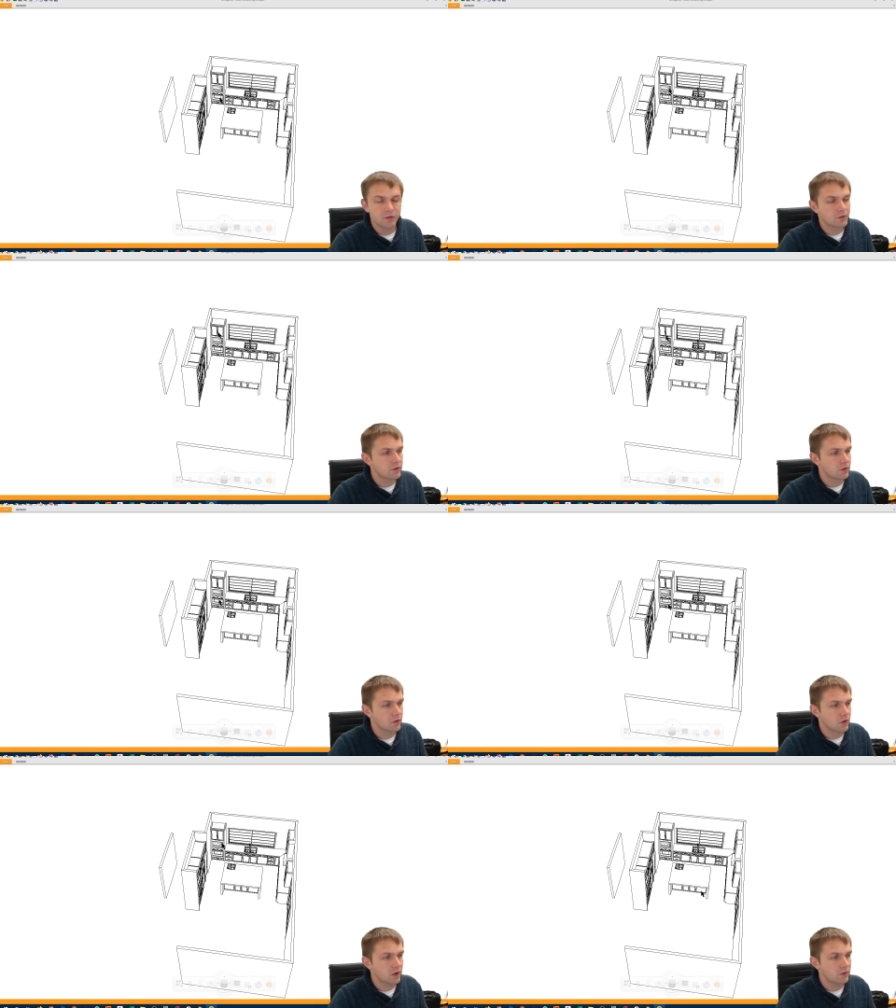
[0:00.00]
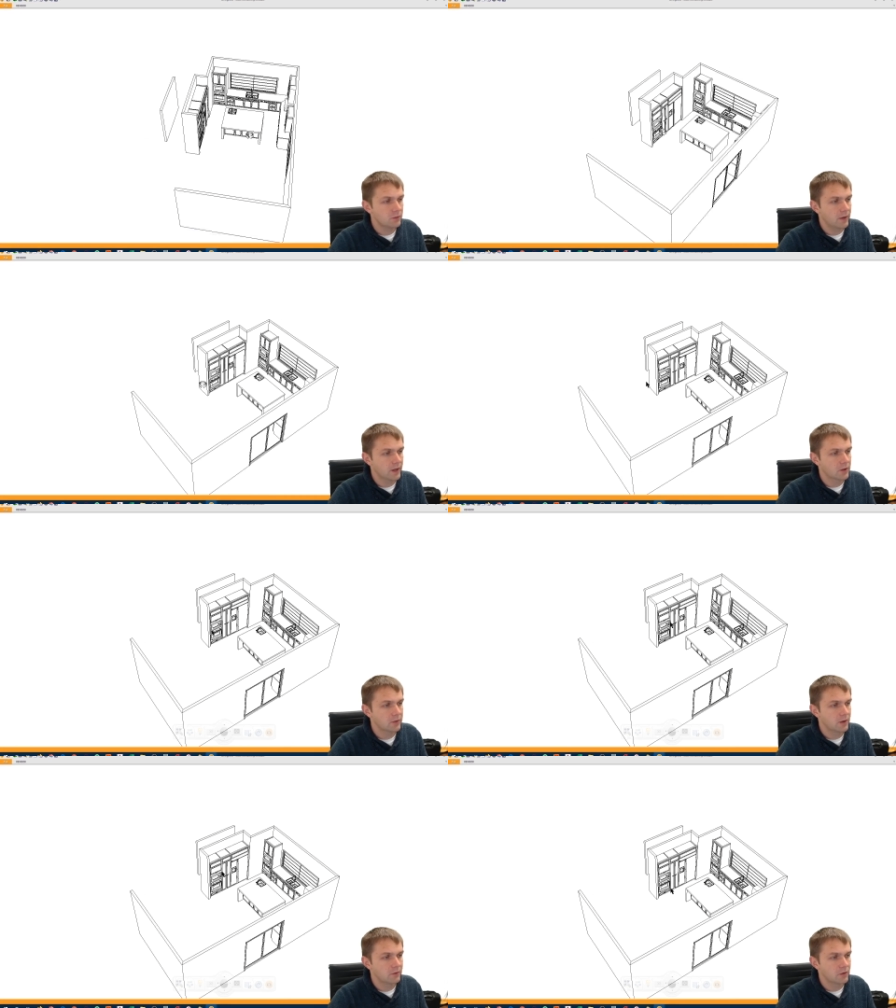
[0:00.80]
or oven
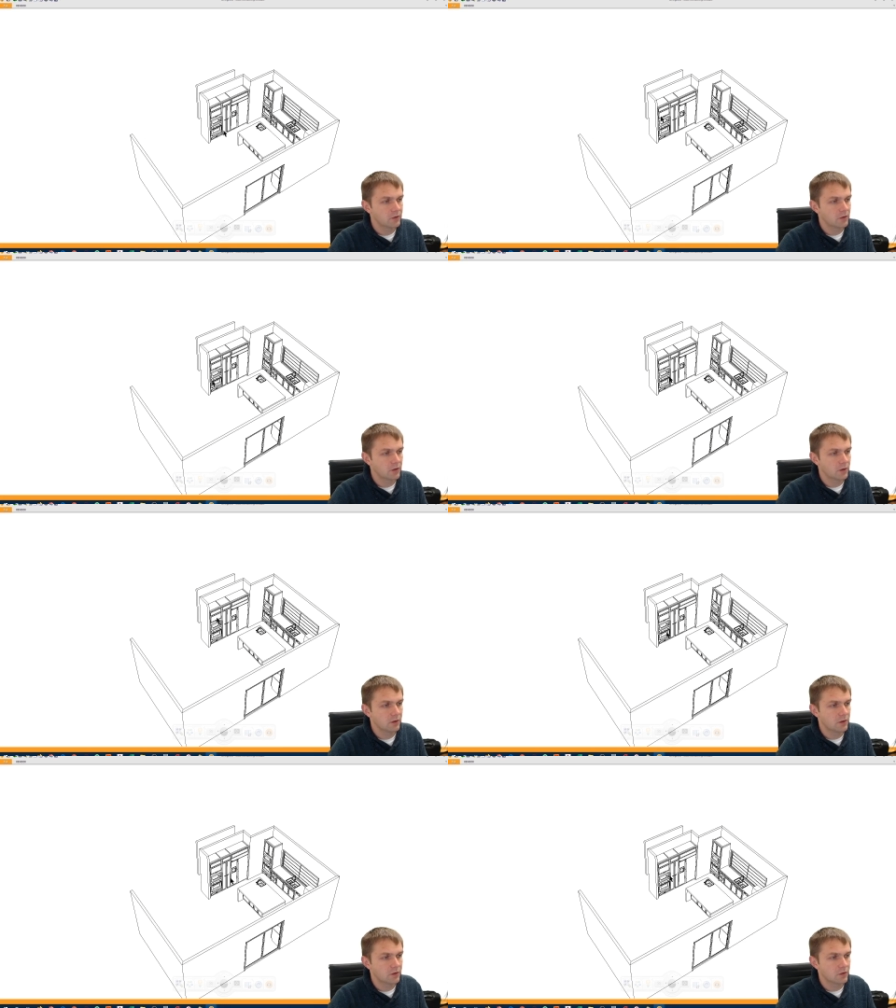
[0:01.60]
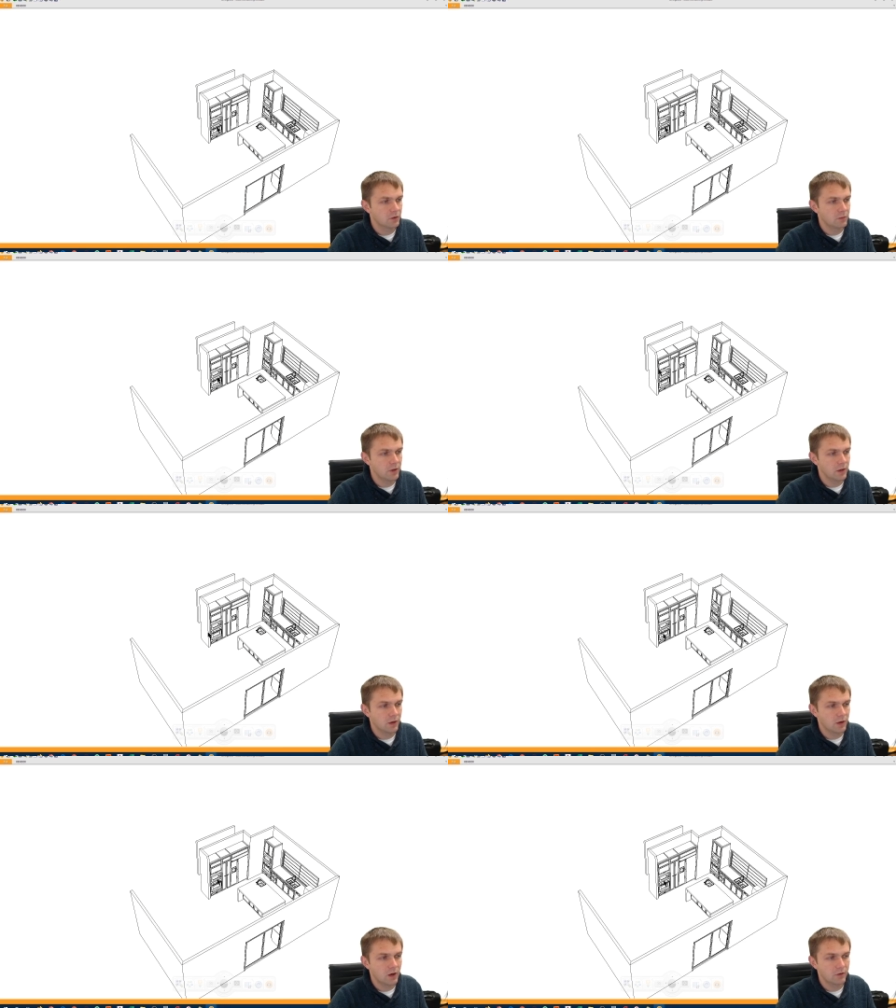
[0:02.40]
microwave, and this could be a
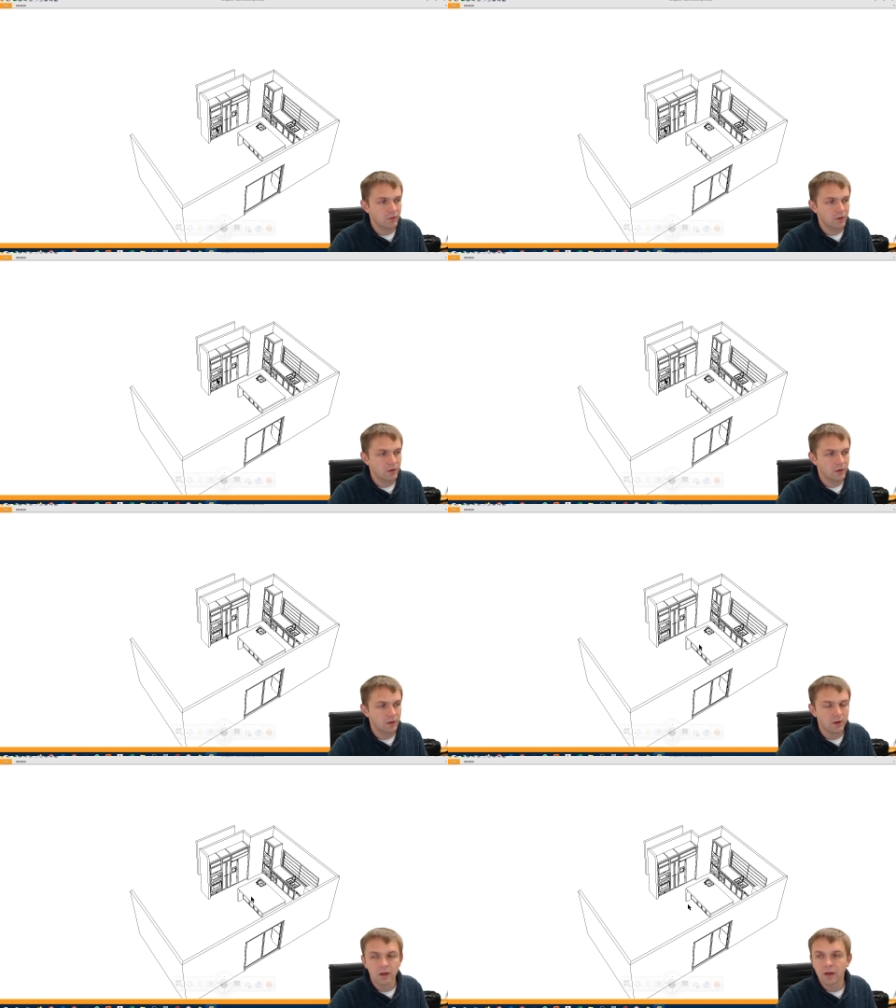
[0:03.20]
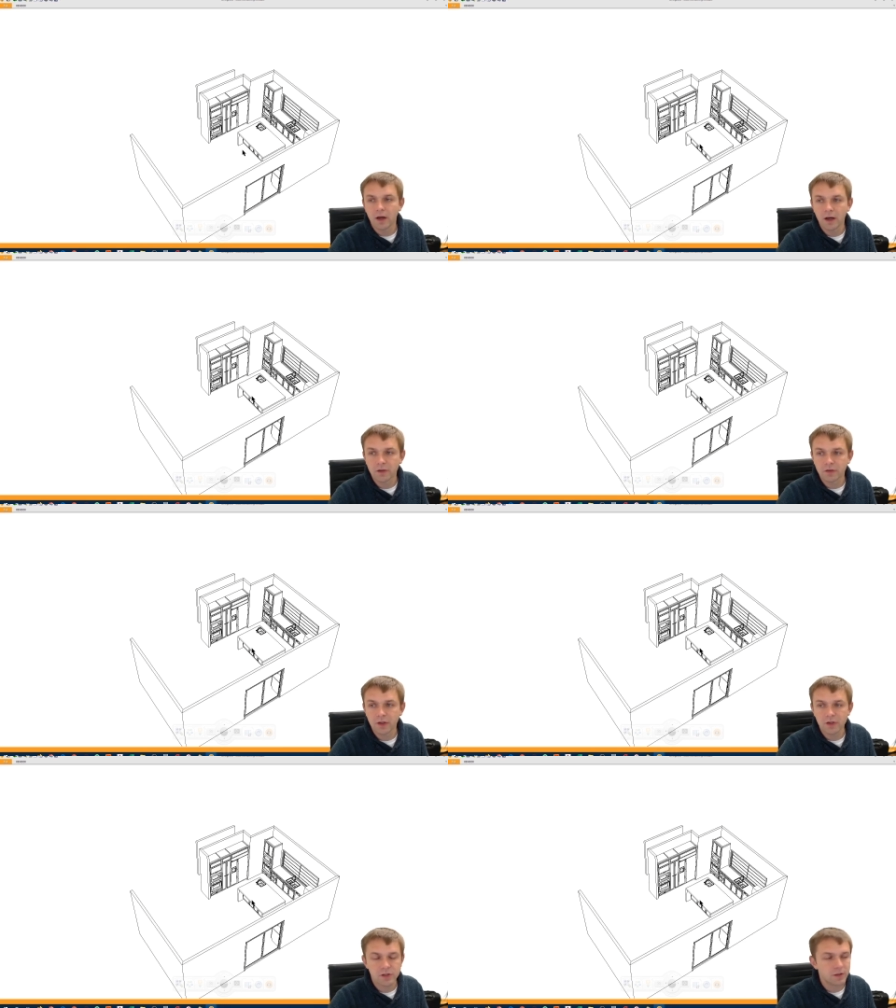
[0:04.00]
coffee
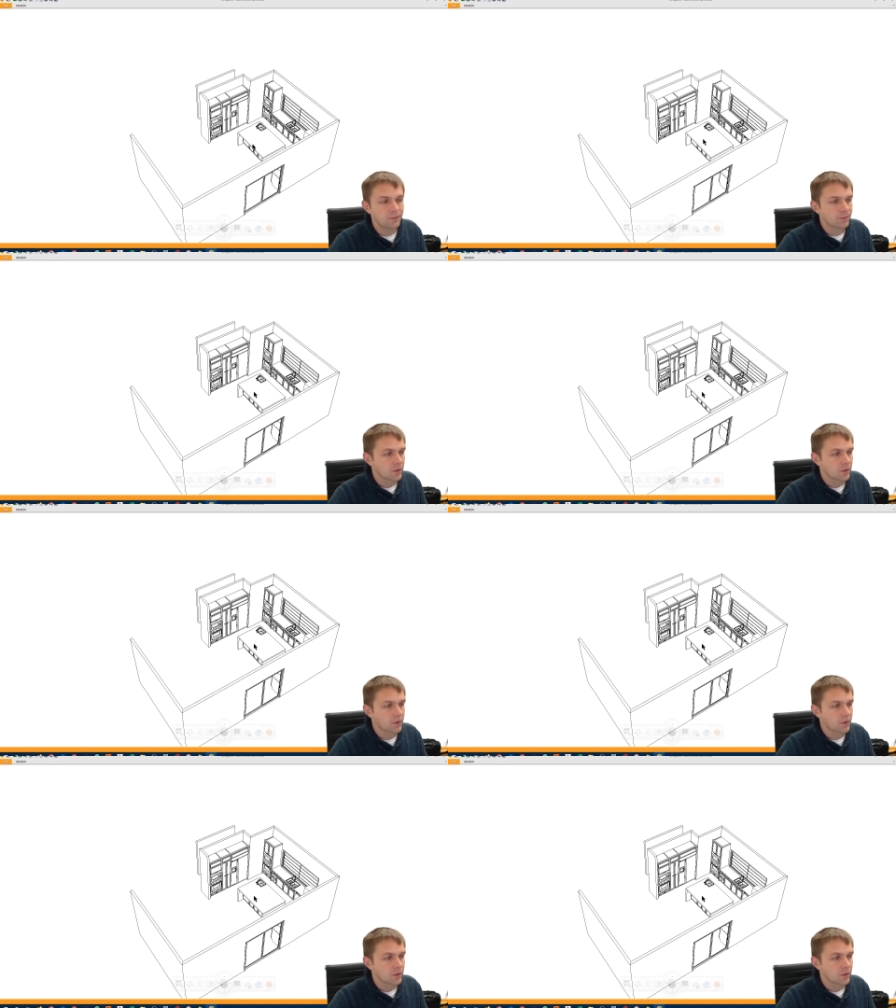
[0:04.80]
station.